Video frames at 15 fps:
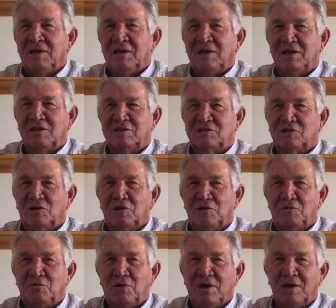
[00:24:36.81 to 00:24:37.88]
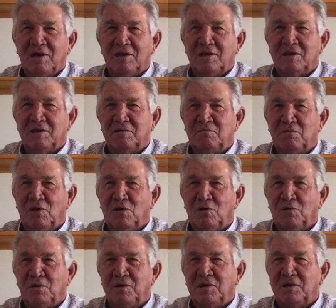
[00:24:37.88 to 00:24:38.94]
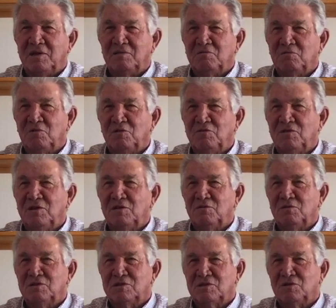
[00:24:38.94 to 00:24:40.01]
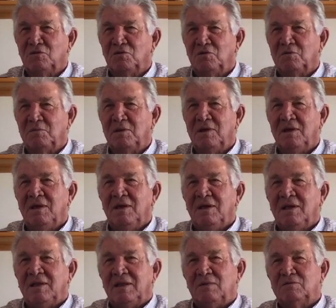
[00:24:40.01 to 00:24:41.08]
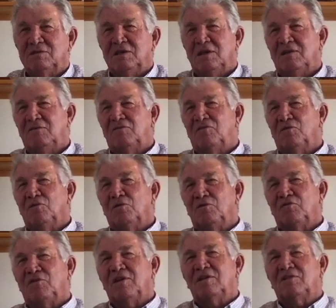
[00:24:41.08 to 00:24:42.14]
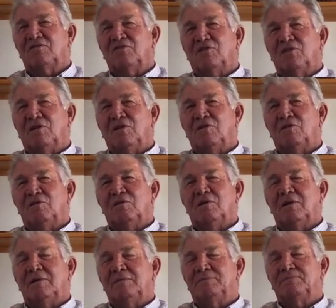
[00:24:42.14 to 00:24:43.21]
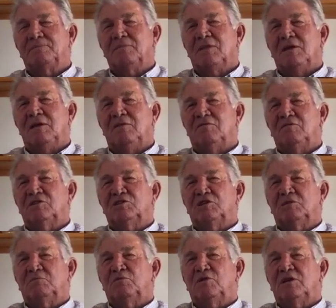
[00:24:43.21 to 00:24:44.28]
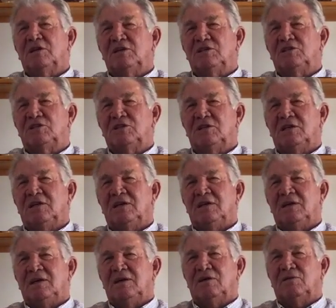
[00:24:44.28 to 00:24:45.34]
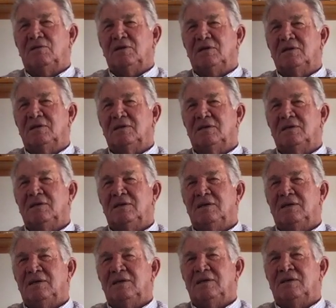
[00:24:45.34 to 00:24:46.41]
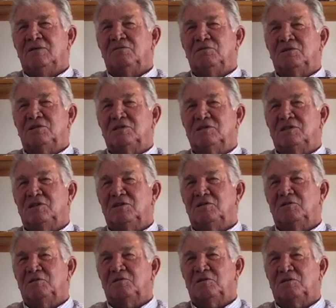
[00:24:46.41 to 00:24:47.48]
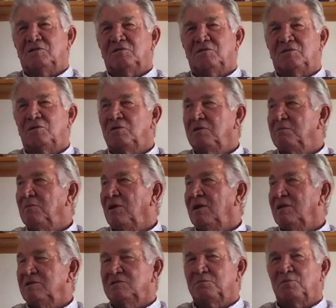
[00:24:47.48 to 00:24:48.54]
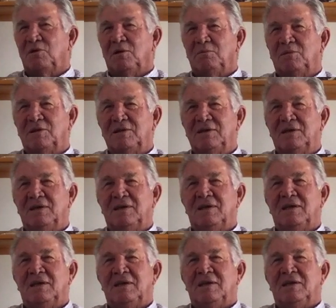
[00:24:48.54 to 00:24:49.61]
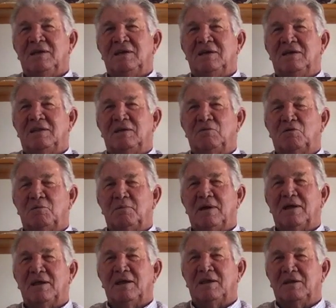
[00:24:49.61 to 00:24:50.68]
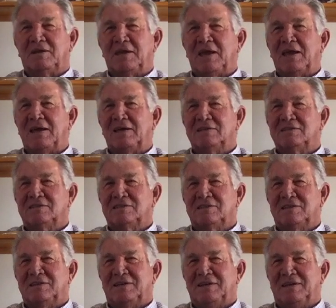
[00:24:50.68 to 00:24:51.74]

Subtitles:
And it started raining and blowing, and it moved into a storm. They was heading for Old Faithful, or Fishing Bridge area, which is another 30 miles probably, and they were about out of gas.